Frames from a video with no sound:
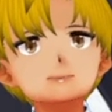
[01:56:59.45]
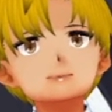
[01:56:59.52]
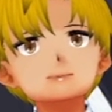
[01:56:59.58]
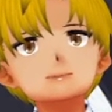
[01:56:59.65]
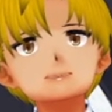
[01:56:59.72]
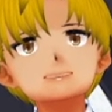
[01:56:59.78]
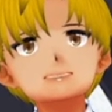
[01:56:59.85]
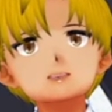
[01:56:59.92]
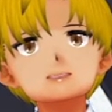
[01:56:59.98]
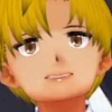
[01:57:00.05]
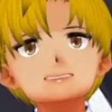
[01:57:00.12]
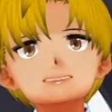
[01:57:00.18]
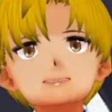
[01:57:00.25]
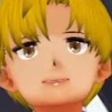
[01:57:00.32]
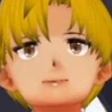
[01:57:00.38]

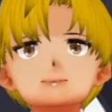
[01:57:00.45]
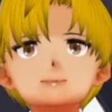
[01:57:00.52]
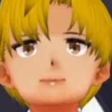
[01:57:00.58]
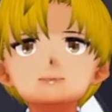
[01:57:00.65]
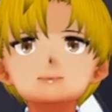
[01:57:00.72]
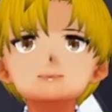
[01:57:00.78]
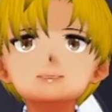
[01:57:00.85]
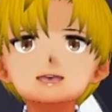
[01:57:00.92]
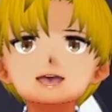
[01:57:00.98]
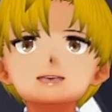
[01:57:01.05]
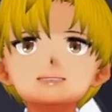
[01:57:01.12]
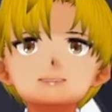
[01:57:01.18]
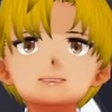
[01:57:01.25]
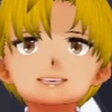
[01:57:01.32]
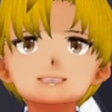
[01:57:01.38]
Sayori, having
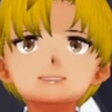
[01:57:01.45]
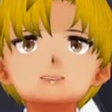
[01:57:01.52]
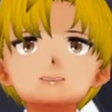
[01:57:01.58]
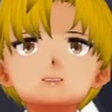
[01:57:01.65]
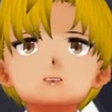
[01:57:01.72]
glanced through the